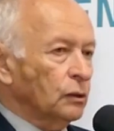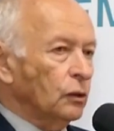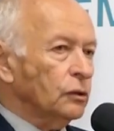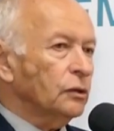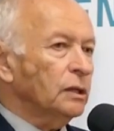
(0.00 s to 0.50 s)

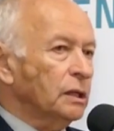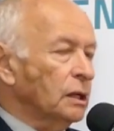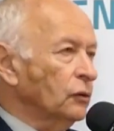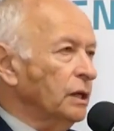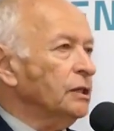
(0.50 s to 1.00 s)

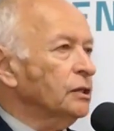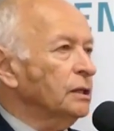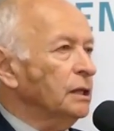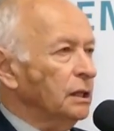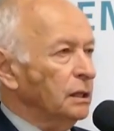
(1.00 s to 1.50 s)
osseointegration
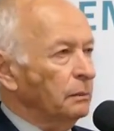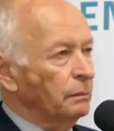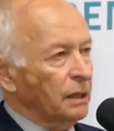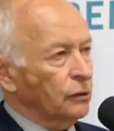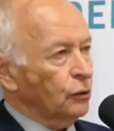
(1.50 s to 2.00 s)
in
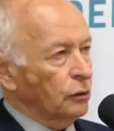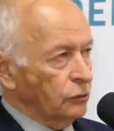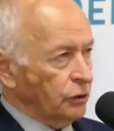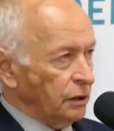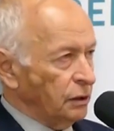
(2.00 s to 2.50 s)

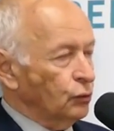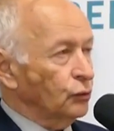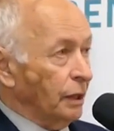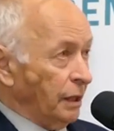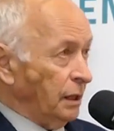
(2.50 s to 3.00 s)
implantology
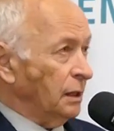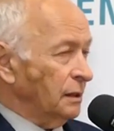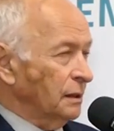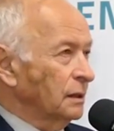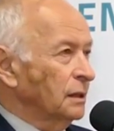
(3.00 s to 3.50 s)
today,
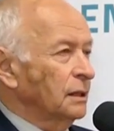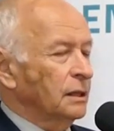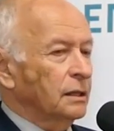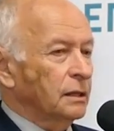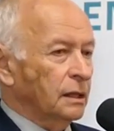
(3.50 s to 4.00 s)

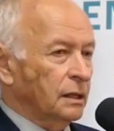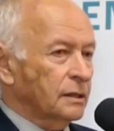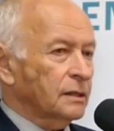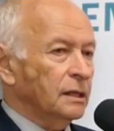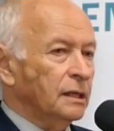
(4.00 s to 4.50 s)

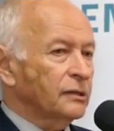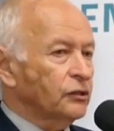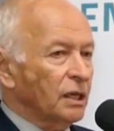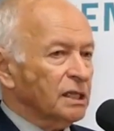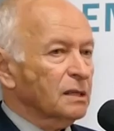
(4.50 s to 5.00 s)
yes, it's
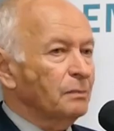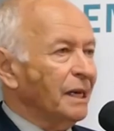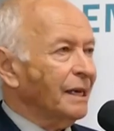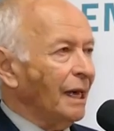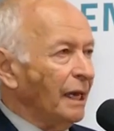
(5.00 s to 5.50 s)
just
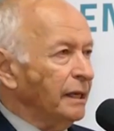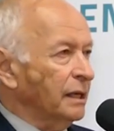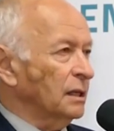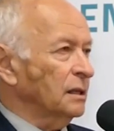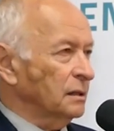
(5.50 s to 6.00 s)

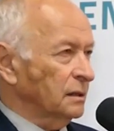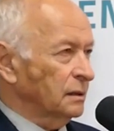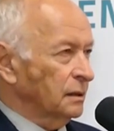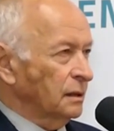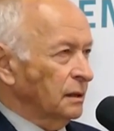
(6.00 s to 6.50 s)
mechanical
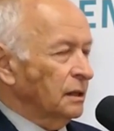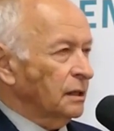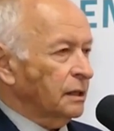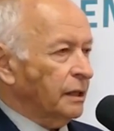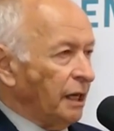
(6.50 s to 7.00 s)

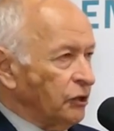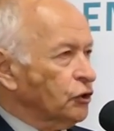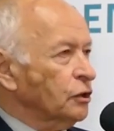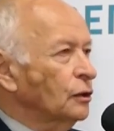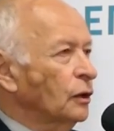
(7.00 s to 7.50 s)

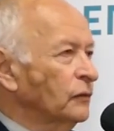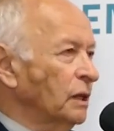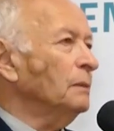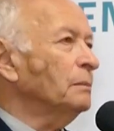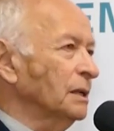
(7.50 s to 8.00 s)
catch of
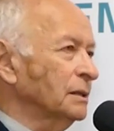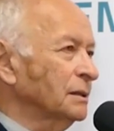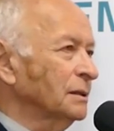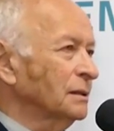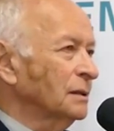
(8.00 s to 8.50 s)
the
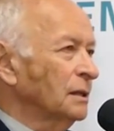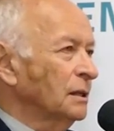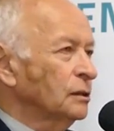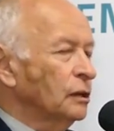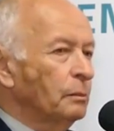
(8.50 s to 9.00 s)
implant.
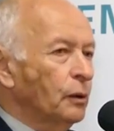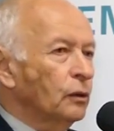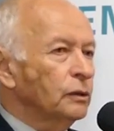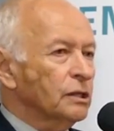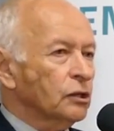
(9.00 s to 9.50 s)
The
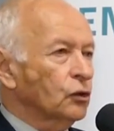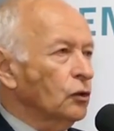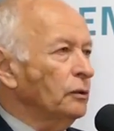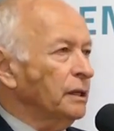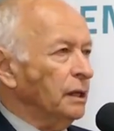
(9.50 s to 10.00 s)
bone is
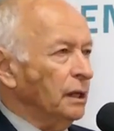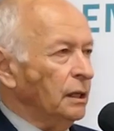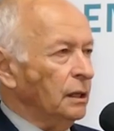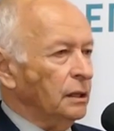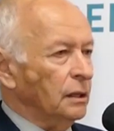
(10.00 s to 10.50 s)
growing
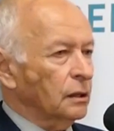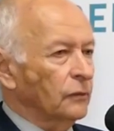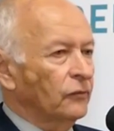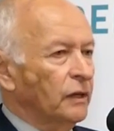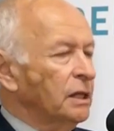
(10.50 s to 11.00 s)

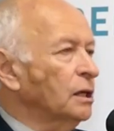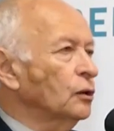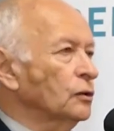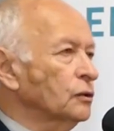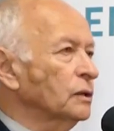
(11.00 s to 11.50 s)
very
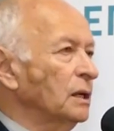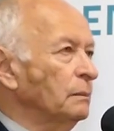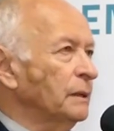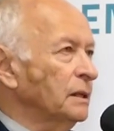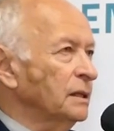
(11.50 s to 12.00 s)
close to the
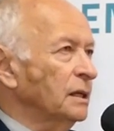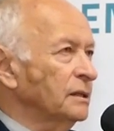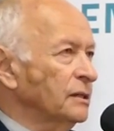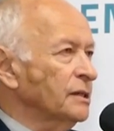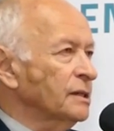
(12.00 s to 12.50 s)
implant, and
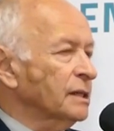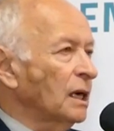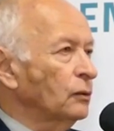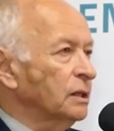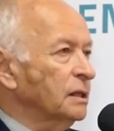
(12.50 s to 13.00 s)
this is
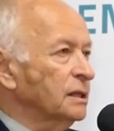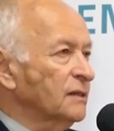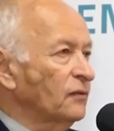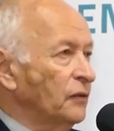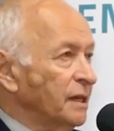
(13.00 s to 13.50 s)
how it is
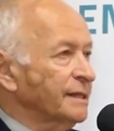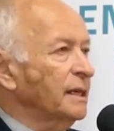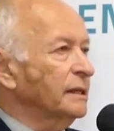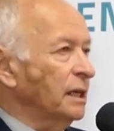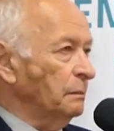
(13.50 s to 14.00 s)
fixing
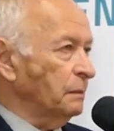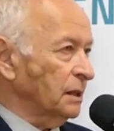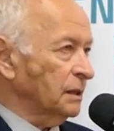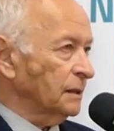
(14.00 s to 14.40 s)
the implant.